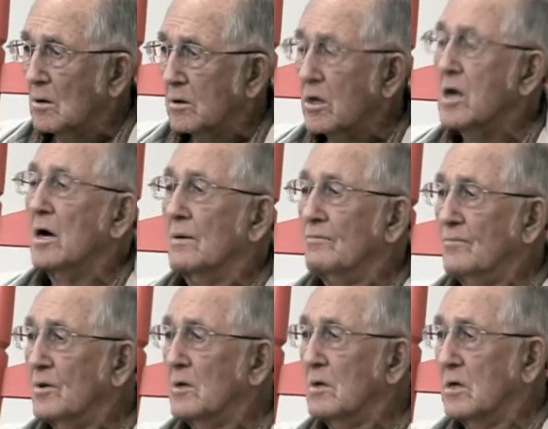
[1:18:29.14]
Yeah,
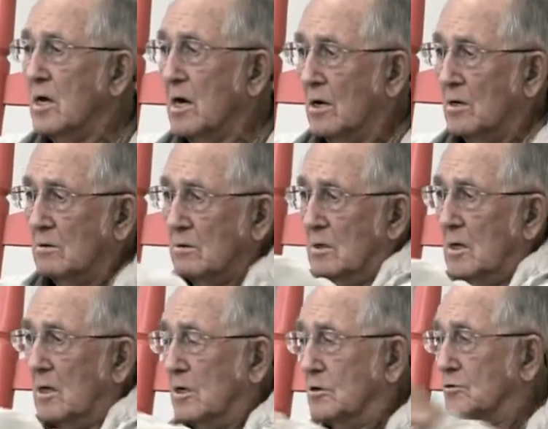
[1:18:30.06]
yeah.
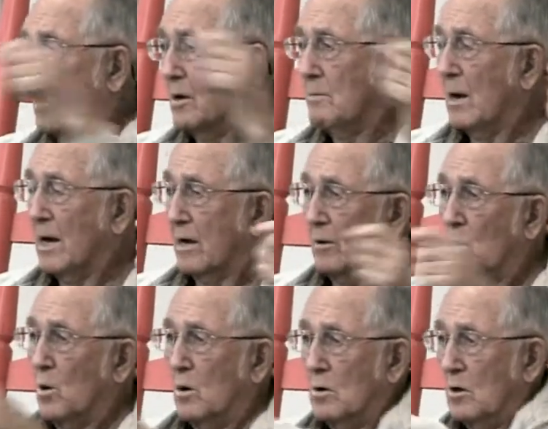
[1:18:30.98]
It's right back of
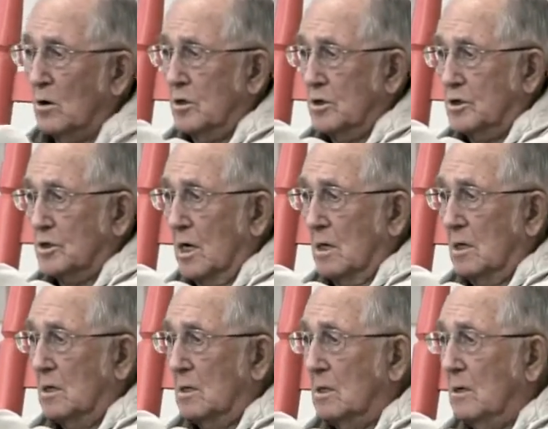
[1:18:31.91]
where Ernie's
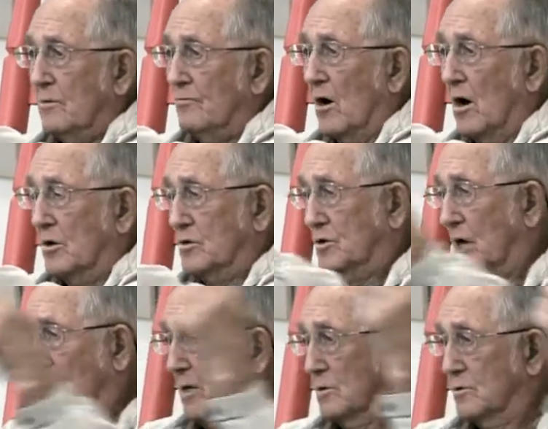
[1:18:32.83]
father's
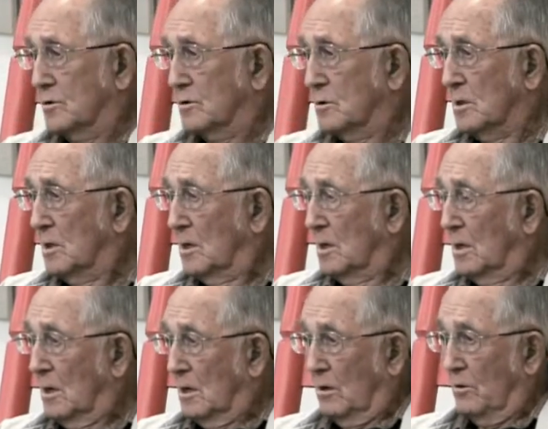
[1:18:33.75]
house,
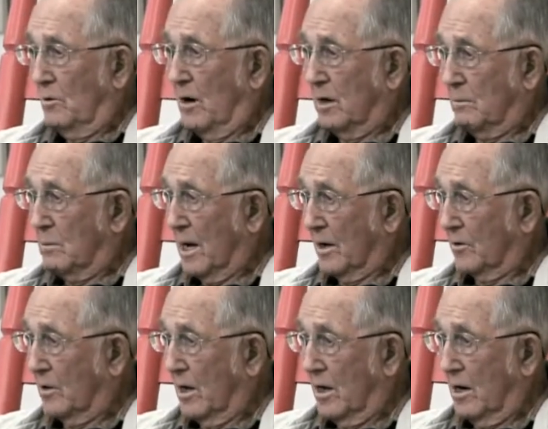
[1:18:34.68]
right back
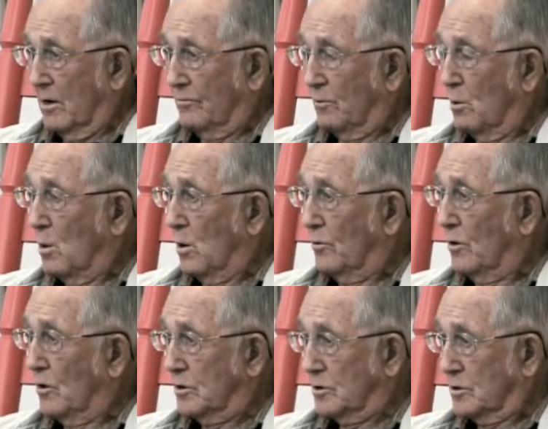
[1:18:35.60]
of that, where
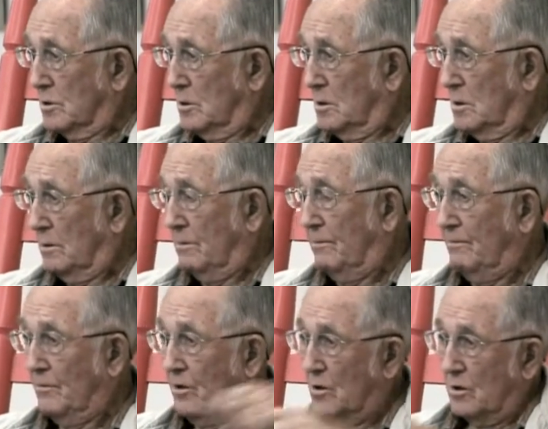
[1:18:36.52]
Ernie's
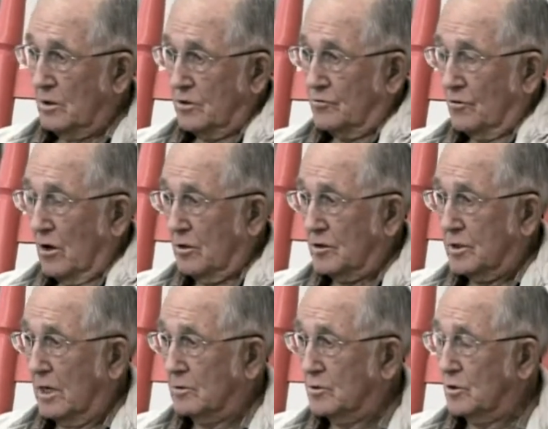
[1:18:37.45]
Ernest's father's
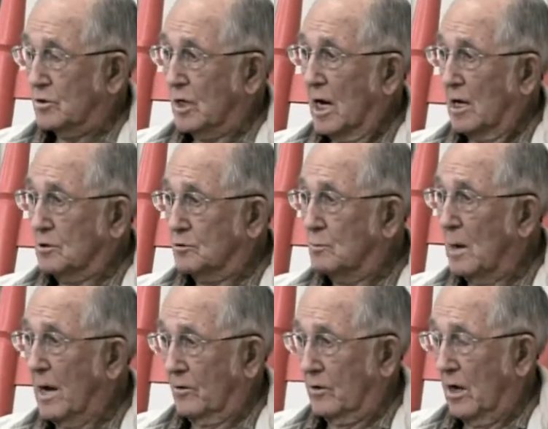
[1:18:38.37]
house. There's a house
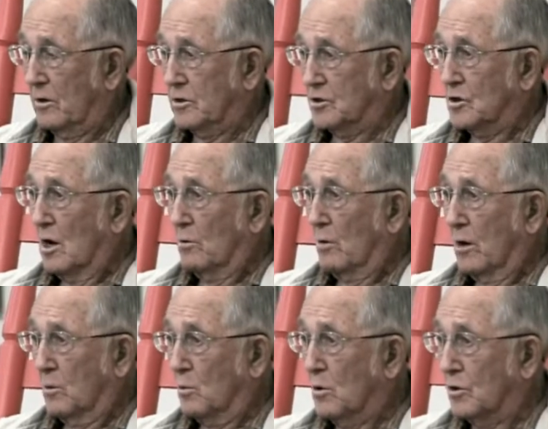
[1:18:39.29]
back there. It's not
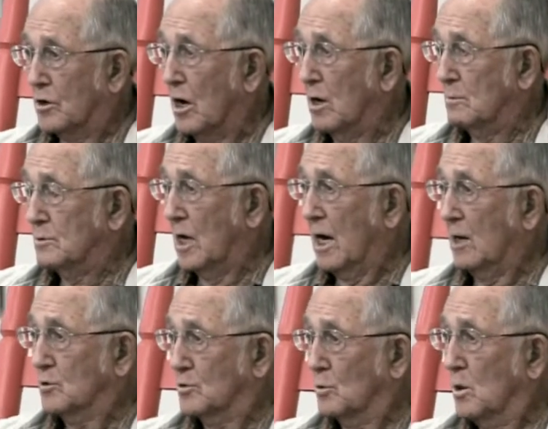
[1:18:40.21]
right where Tom's
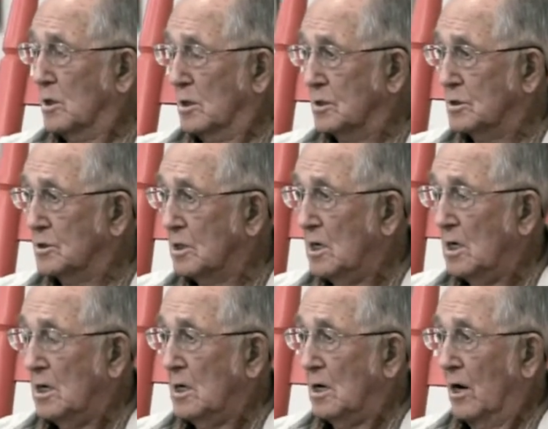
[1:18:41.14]
house was.
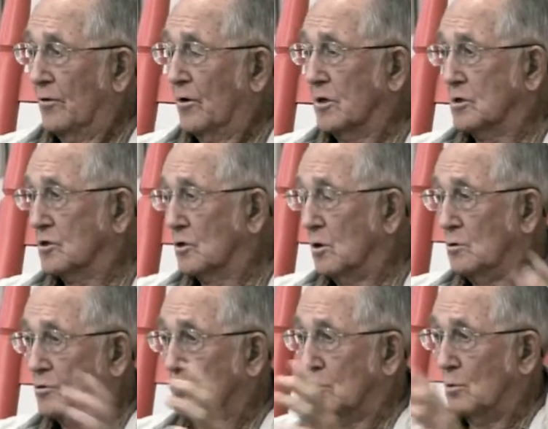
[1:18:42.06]
I think it's
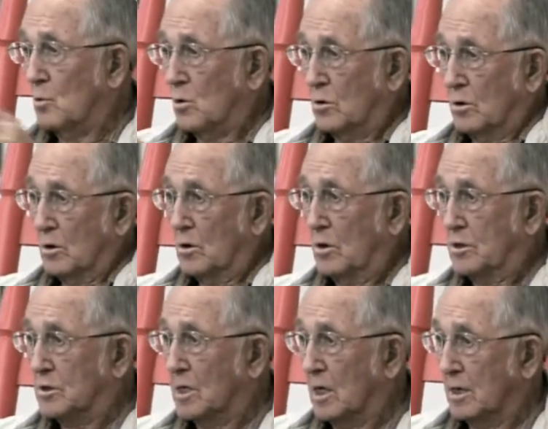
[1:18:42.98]
closer toward
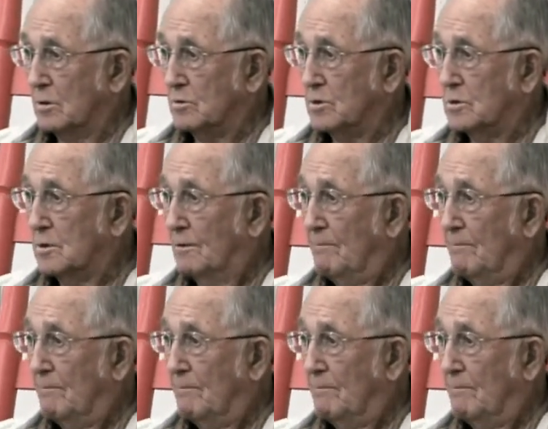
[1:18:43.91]
Ernest's house.